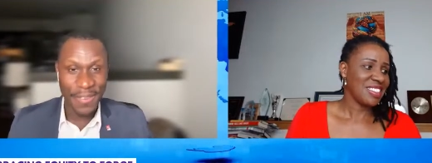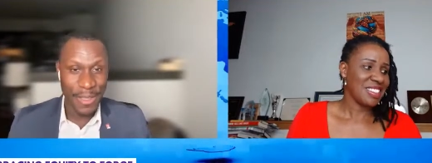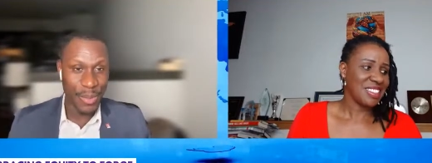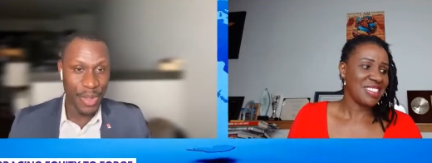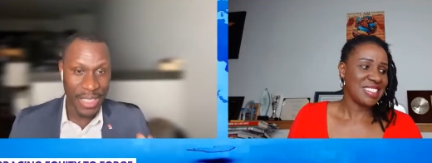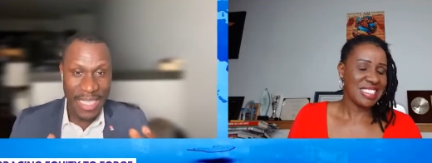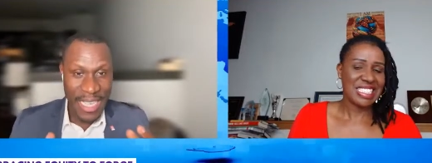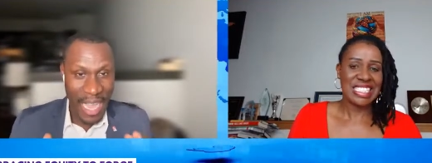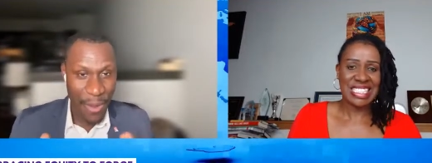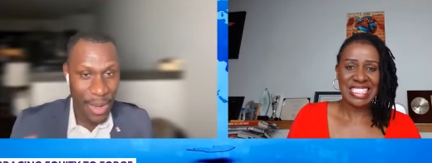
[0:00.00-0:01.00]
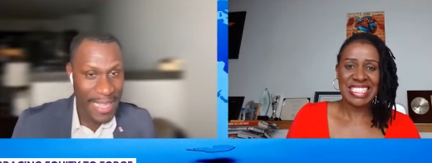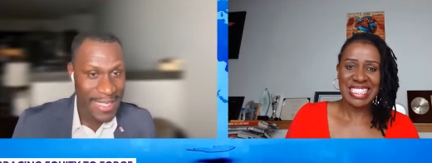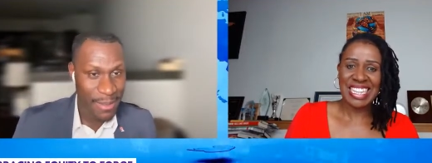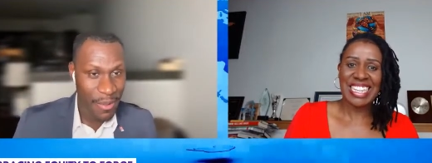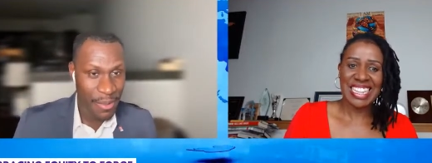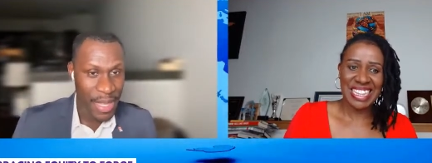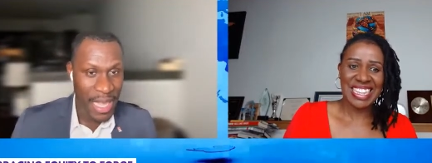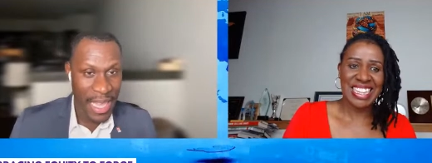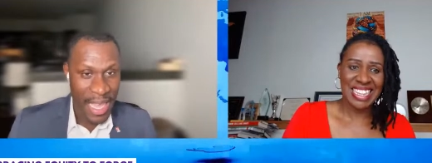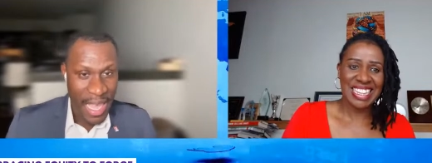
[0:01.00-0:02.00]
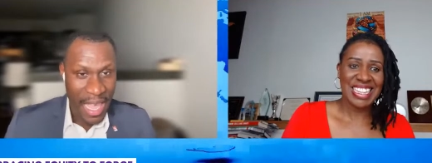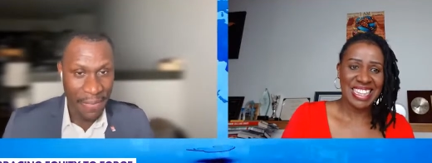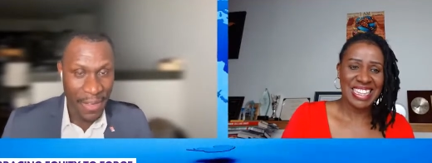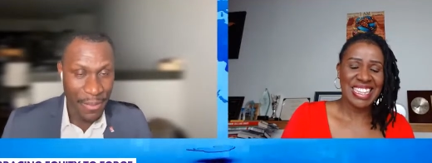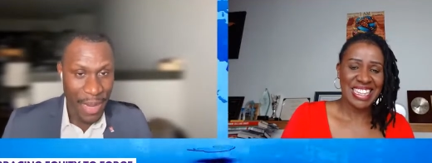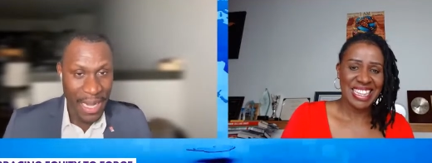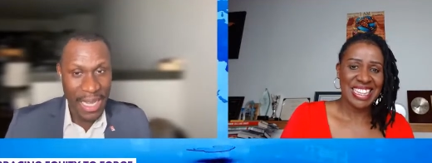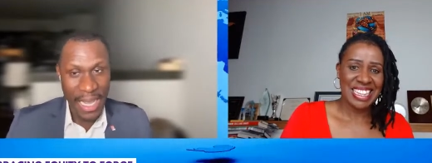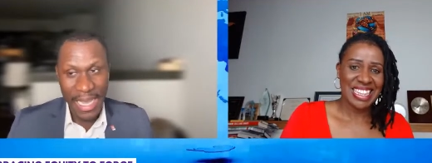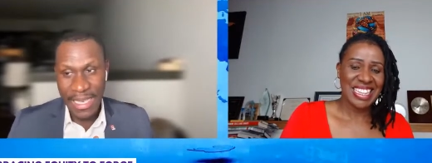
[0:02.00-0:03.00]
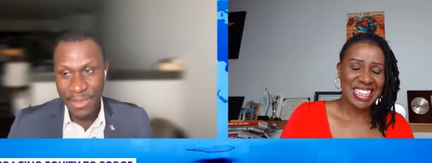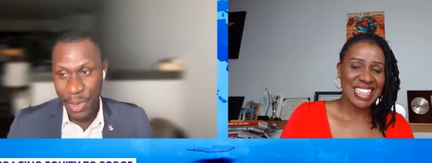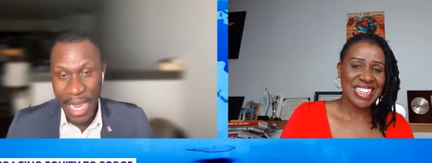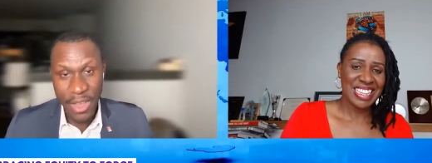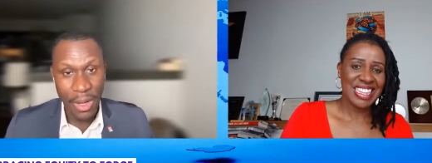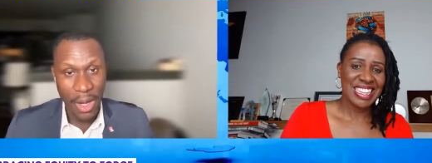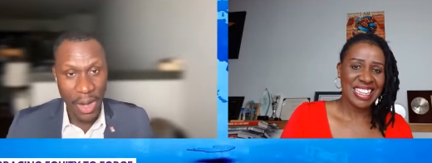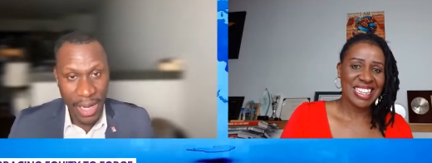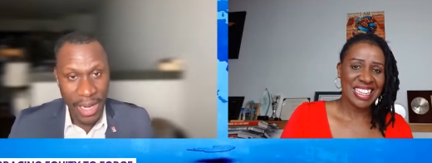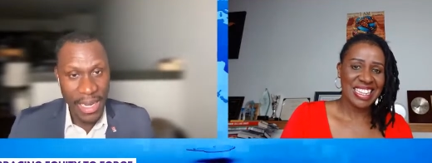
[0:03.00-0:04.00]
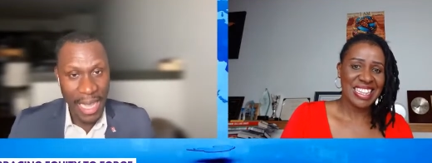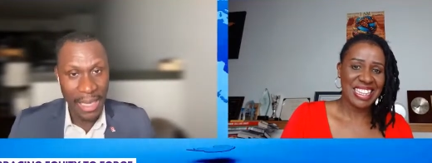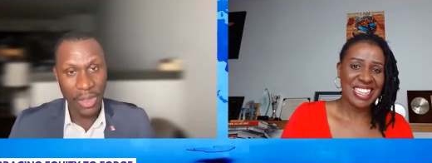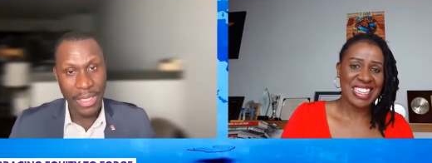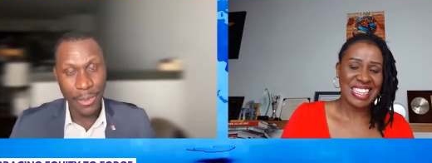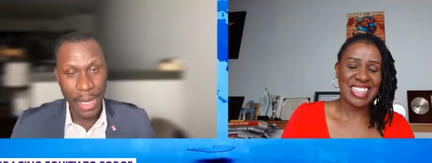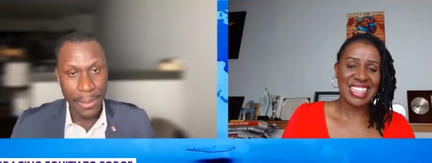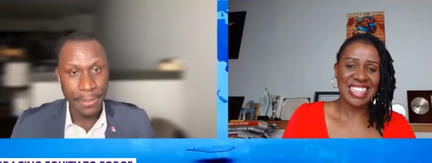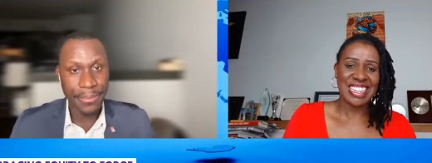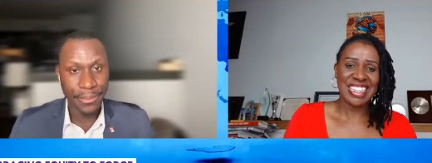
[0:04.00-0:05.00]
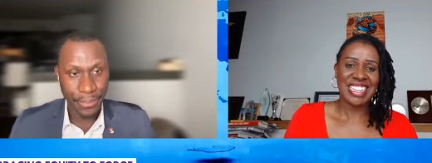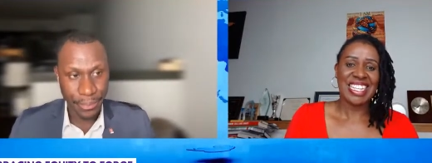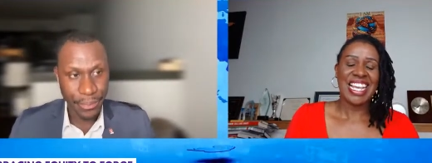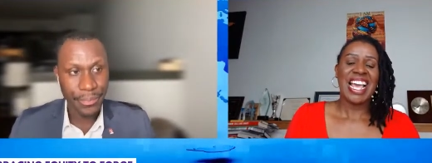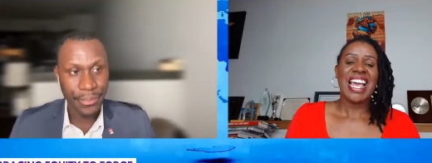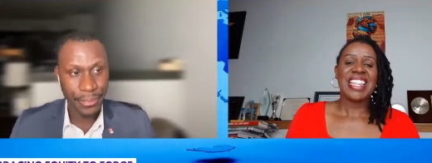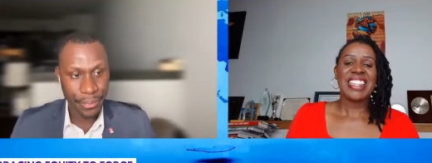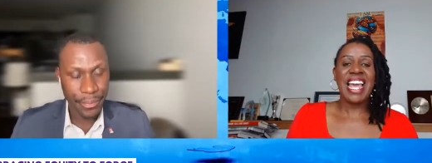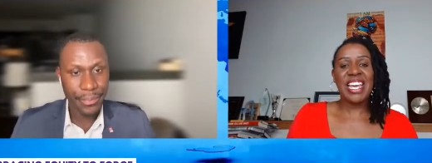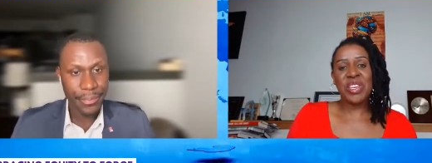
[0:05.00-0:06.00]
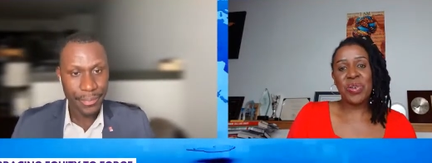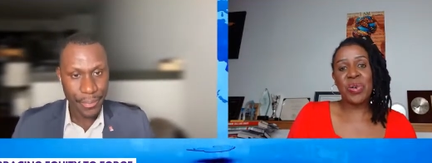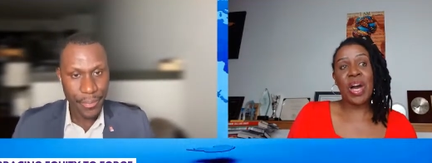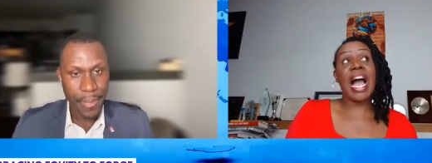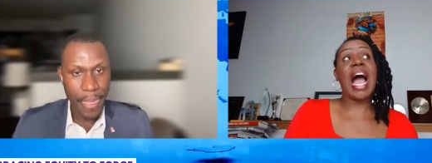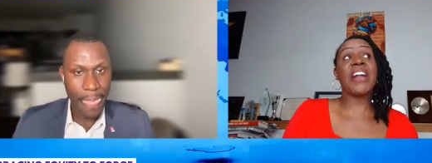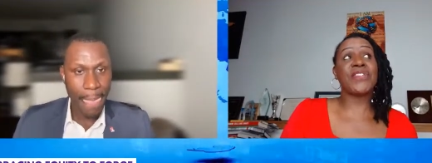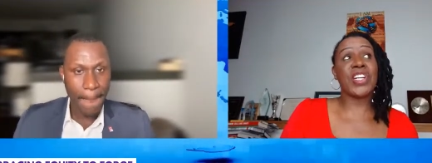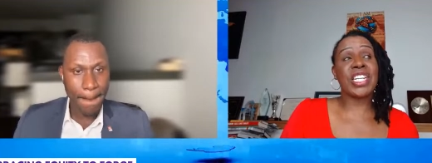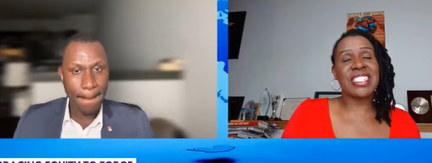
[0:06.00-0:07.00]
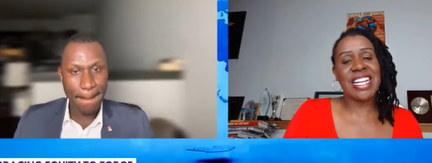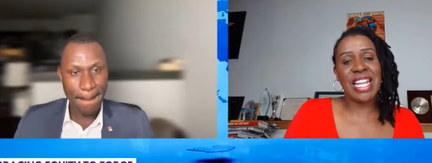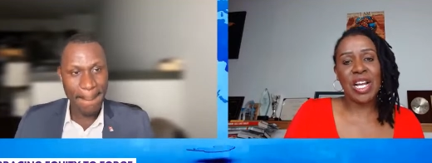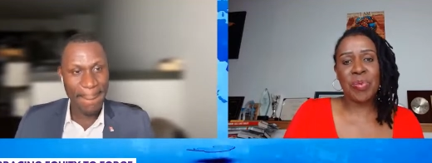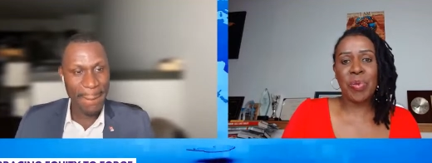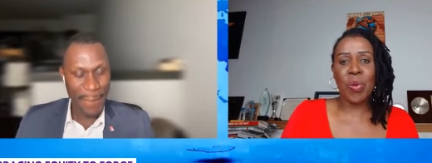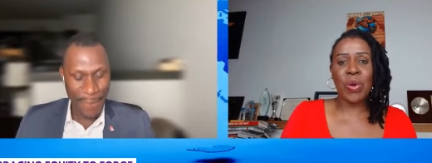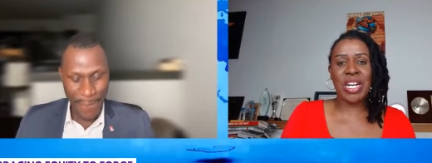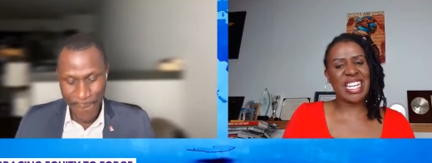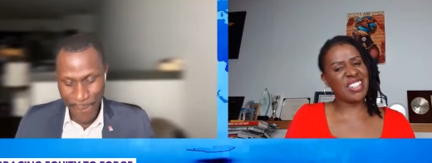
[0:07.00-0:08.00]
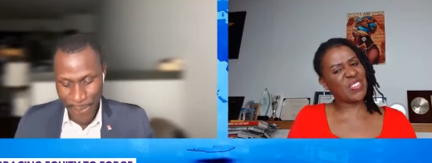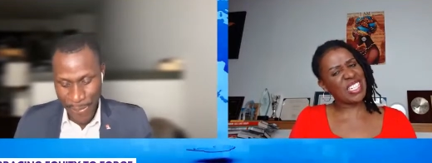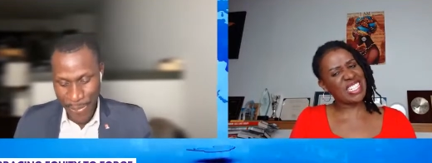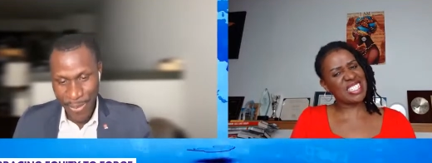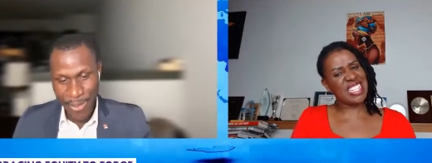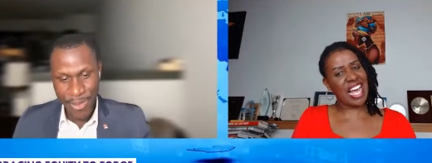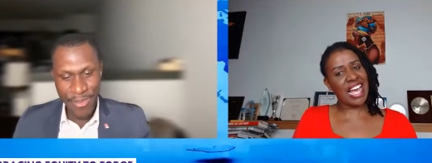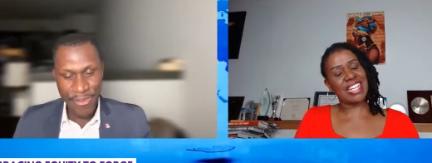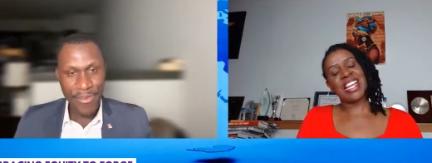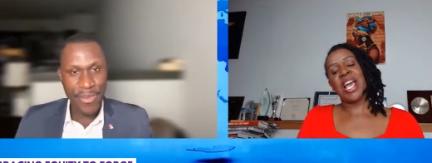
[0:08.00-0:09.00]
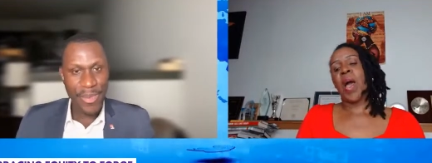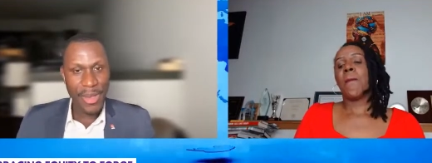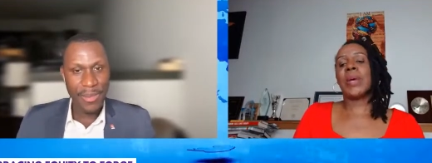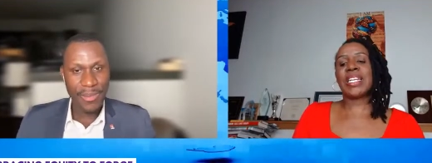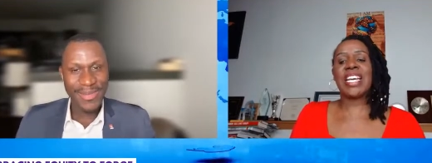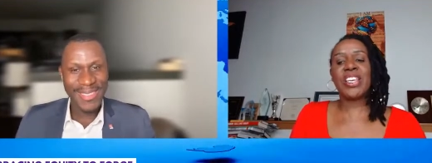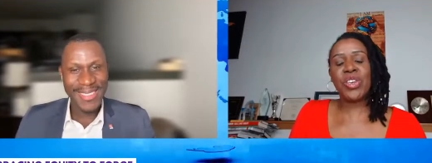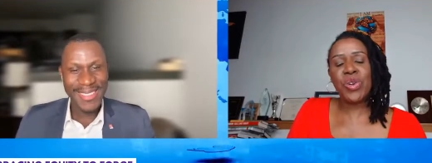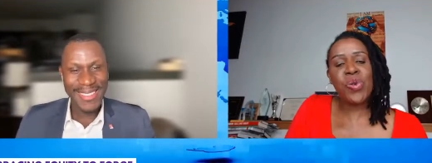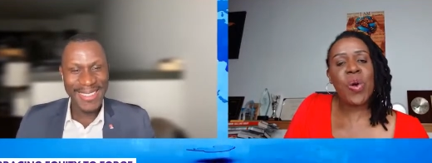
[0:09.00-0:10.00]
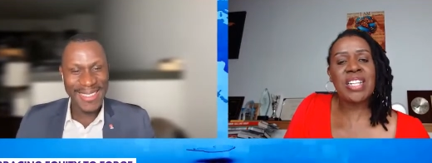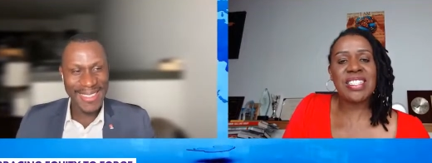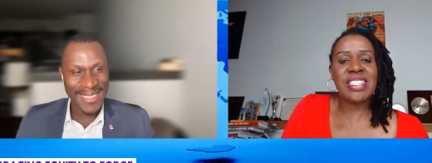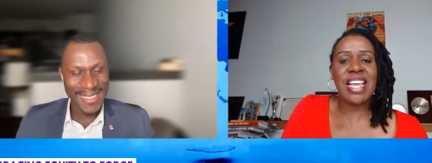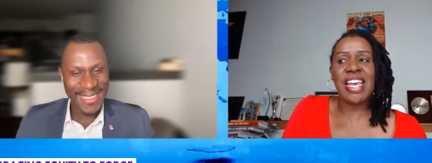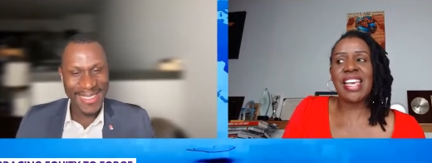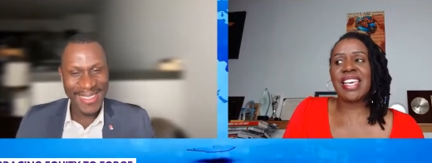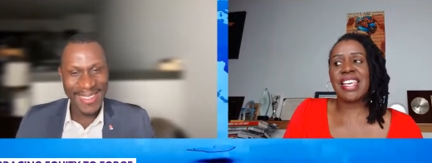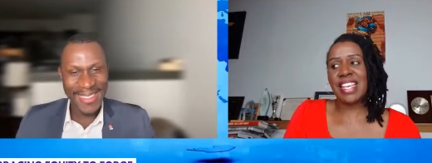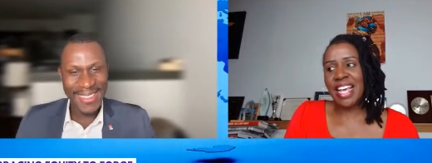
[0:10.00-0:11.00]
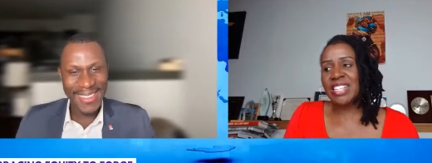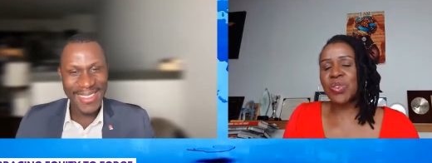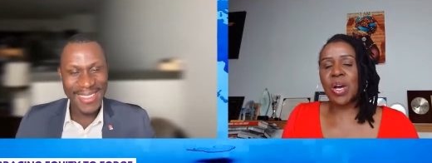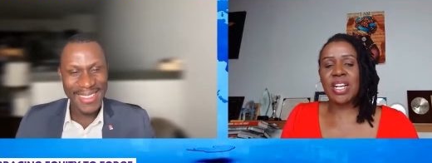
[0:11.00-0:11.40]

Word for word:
Speaker 1: I love the book. Uh, what are some of the uh, feedback and what are you learning along the way?
Speaker 2: Thank you. At first, a lot of people were like, what is that? But like you, once they get to